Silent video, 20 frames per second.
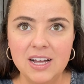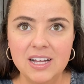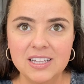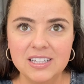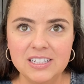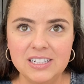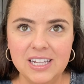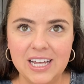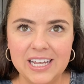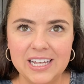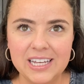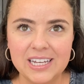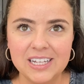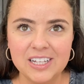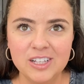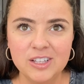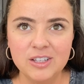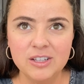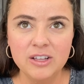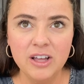Like
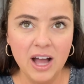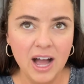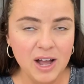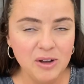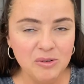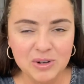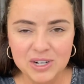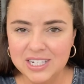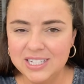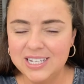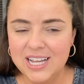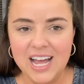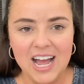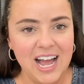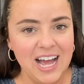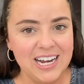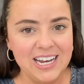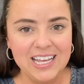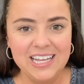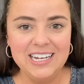I wouldn't say I
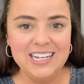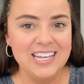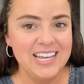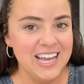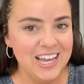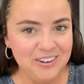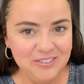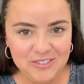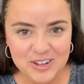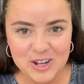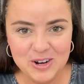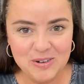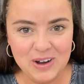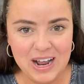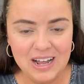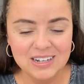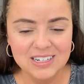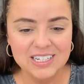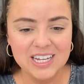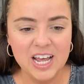had any envy
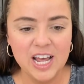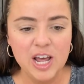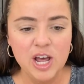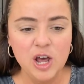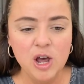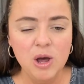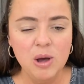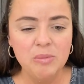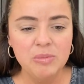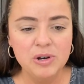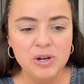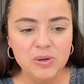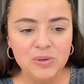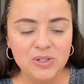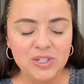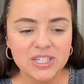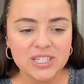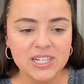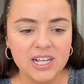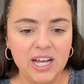around it, but it
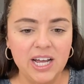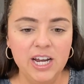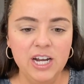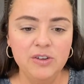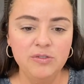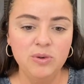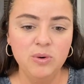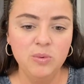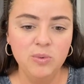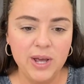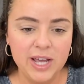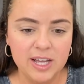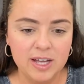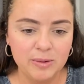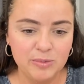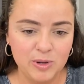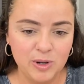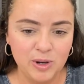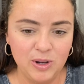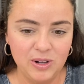was just kind of a
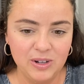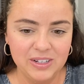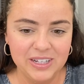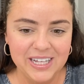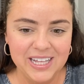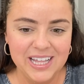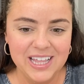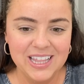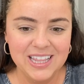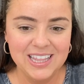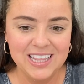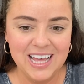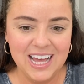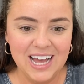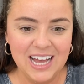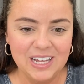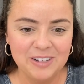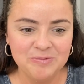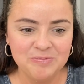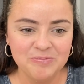wake-up call
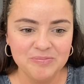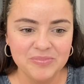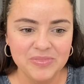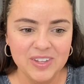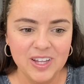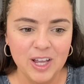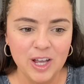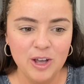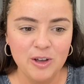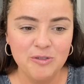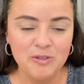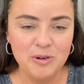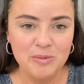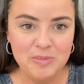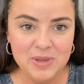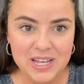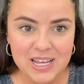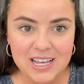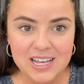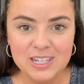that for
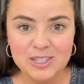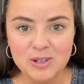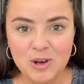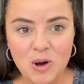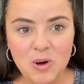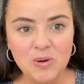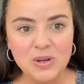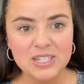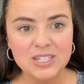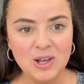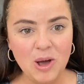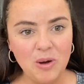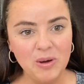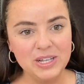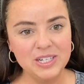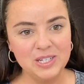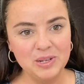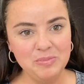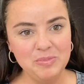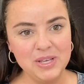me, it's always
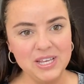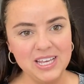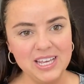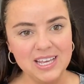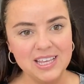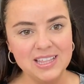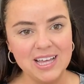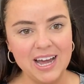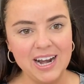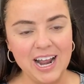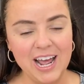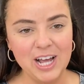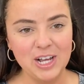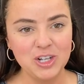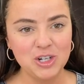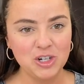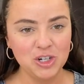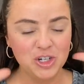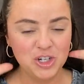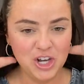going to be that
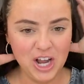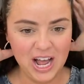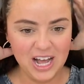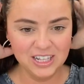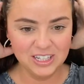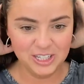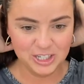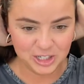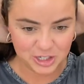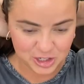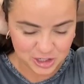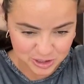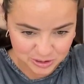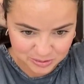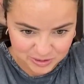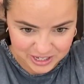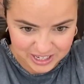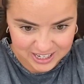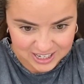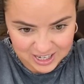extra challenge
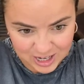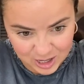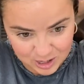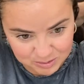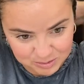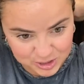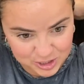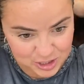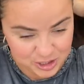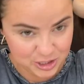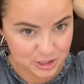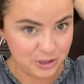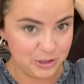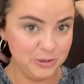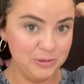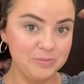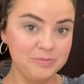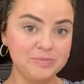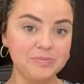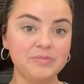when it comes
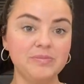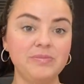to